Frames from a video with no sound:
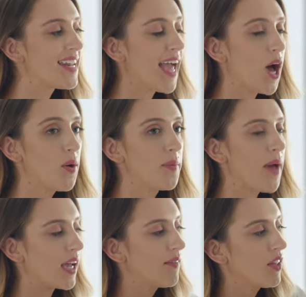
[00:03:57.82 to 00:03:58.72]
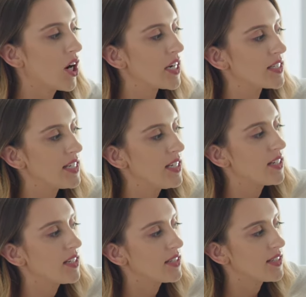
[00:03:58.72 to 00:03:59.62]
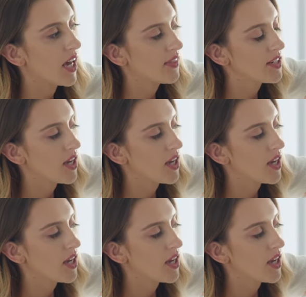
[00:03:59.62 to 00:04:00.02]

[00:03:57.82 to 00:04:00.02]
Now at the back of the car seat, tuck the